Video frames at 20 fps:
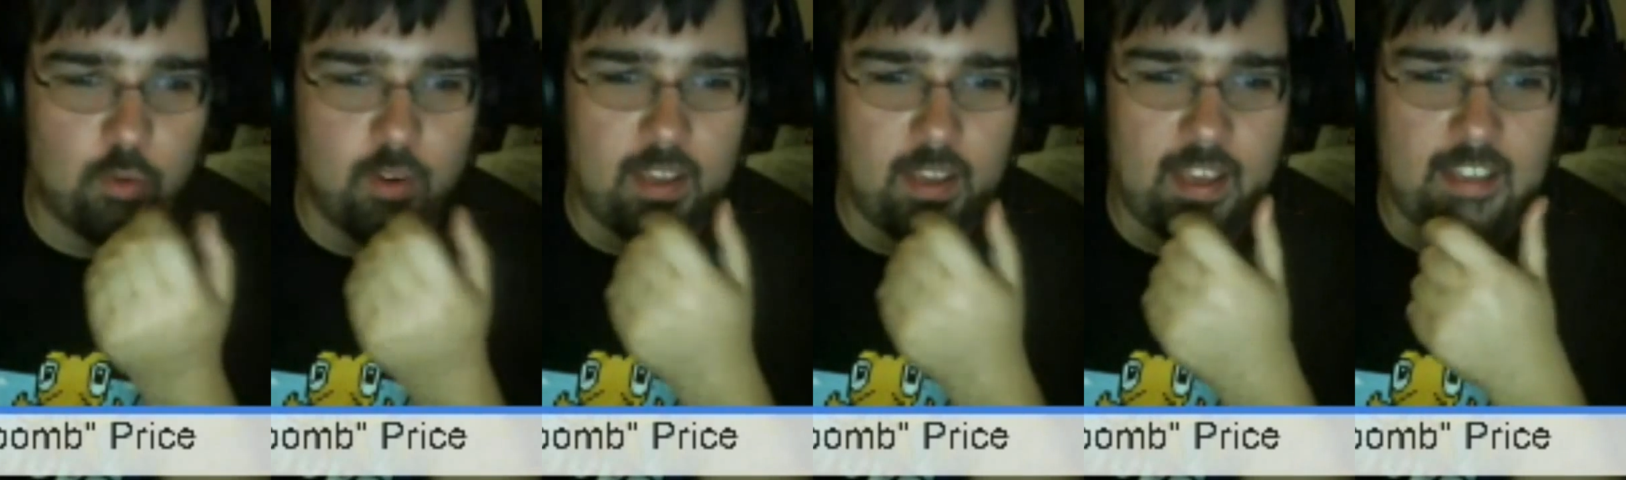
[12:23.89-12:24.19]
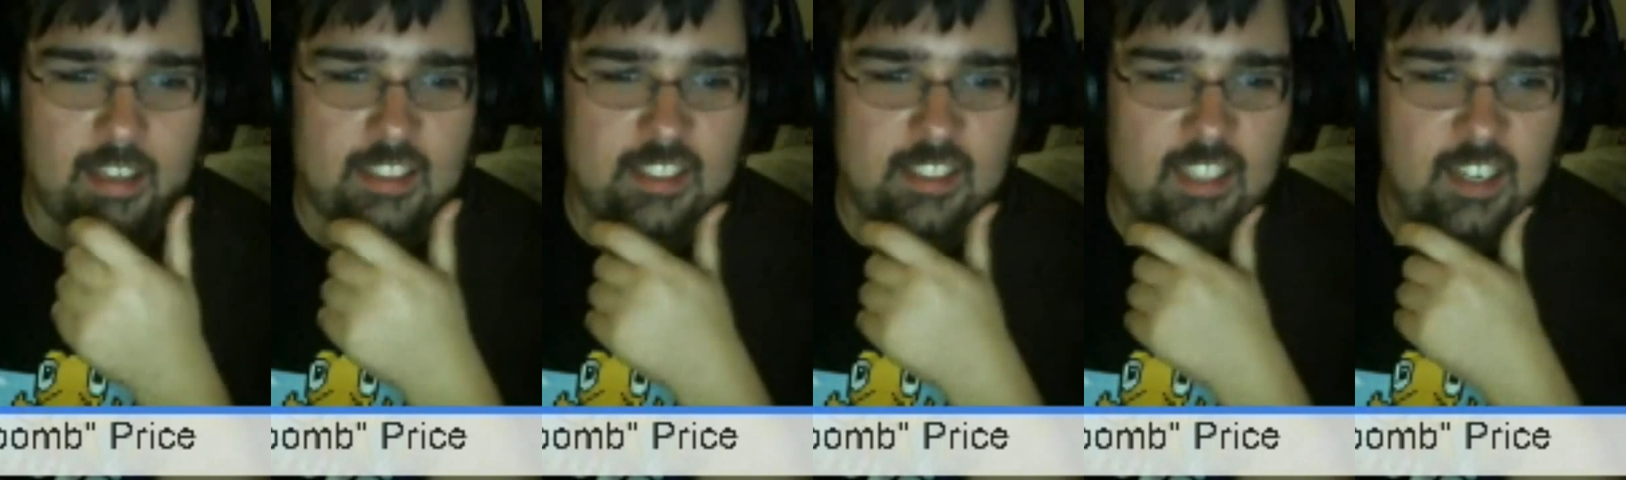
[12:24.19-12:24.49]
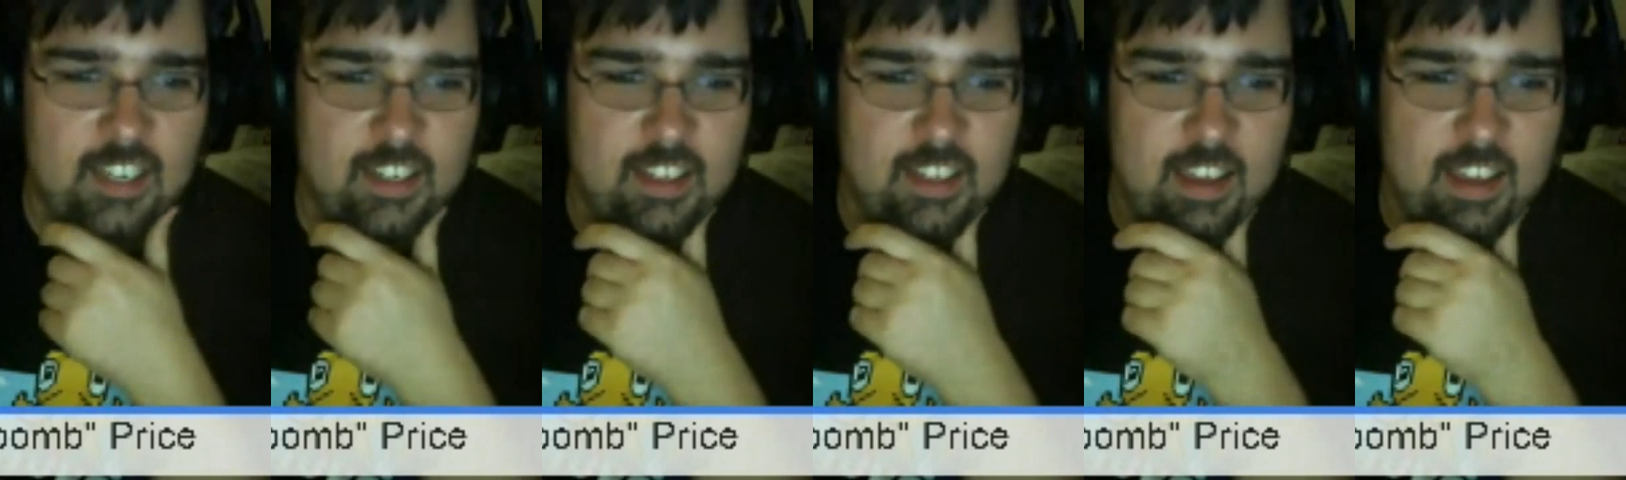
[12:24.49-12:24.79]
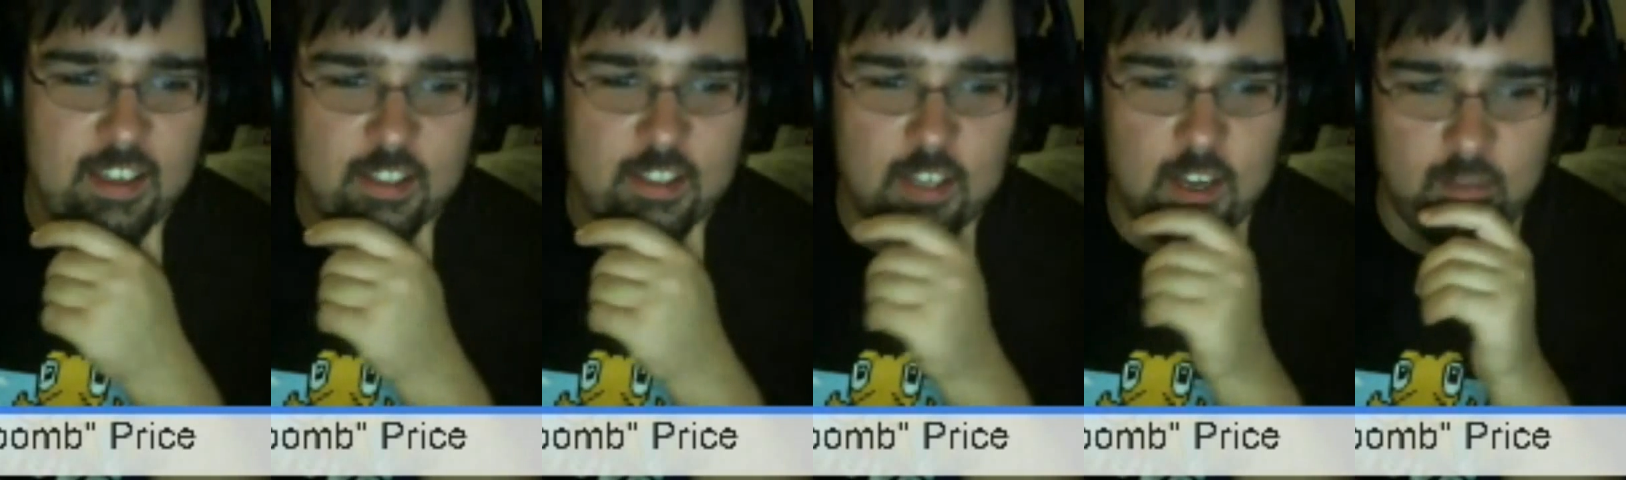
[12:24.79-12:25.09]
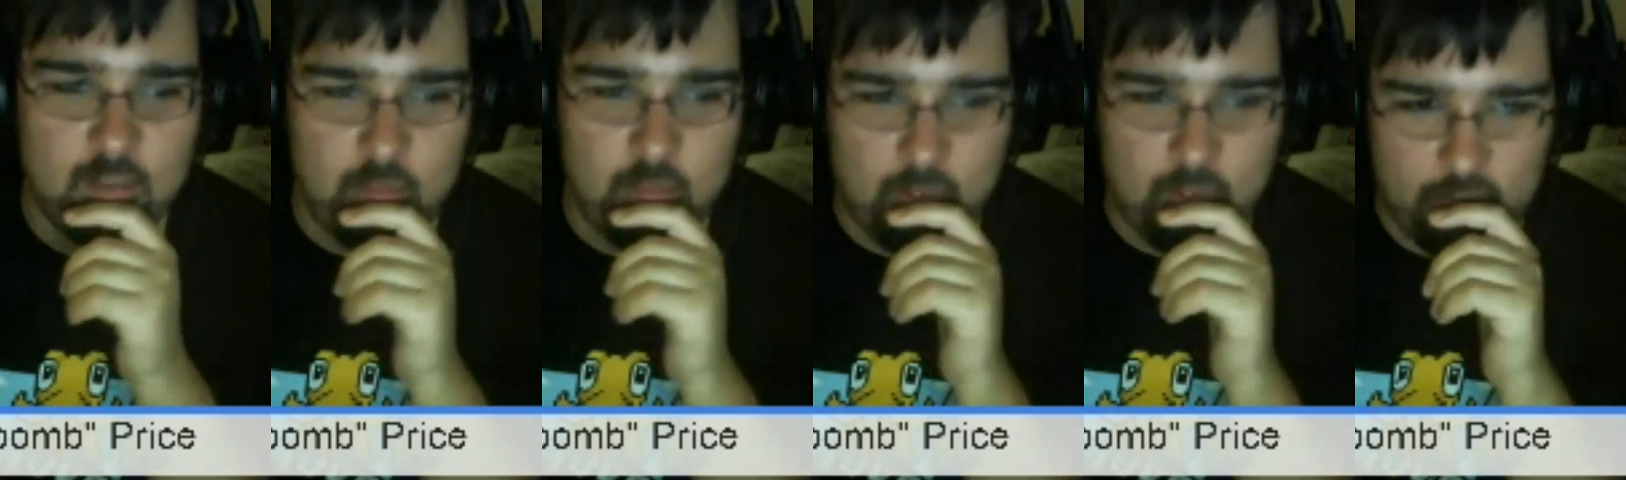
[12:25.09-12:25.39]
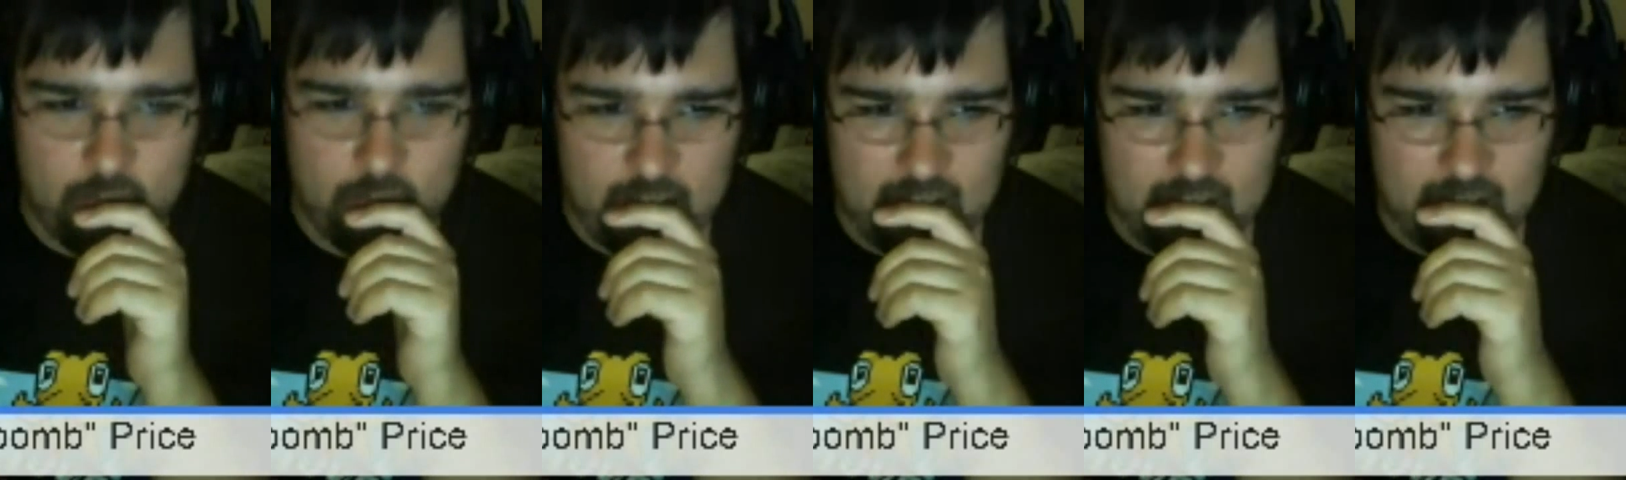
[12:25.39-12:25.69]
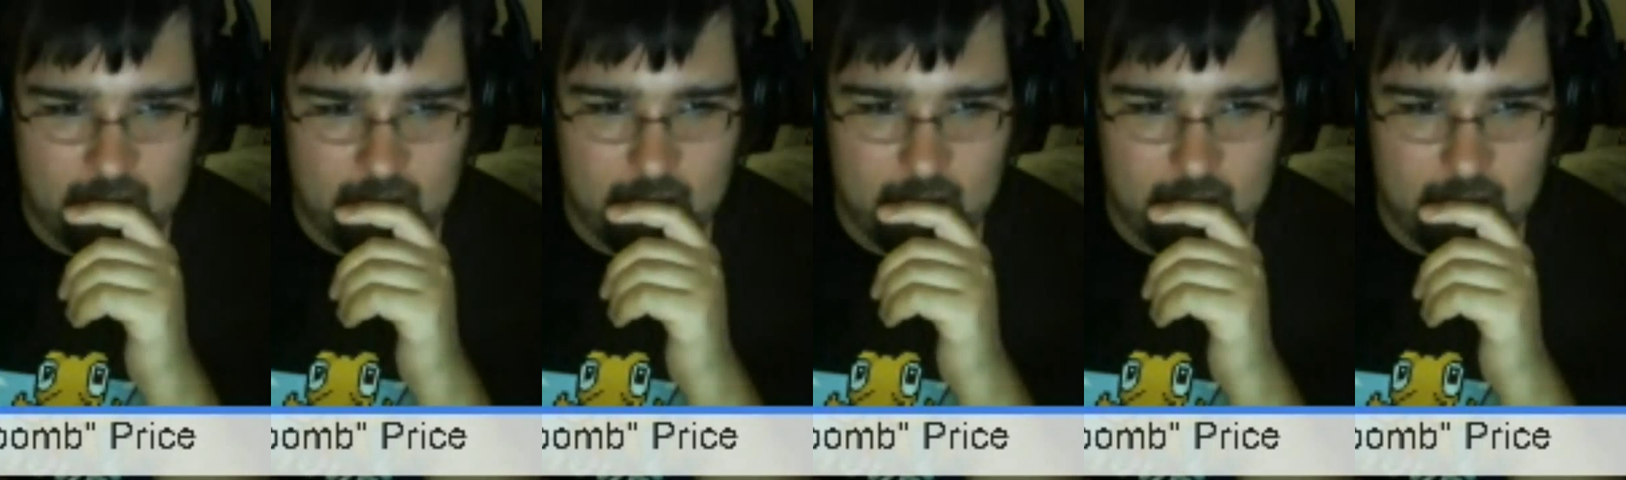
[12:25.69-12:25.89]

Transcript: working on a Sonic the Hedgehog movie.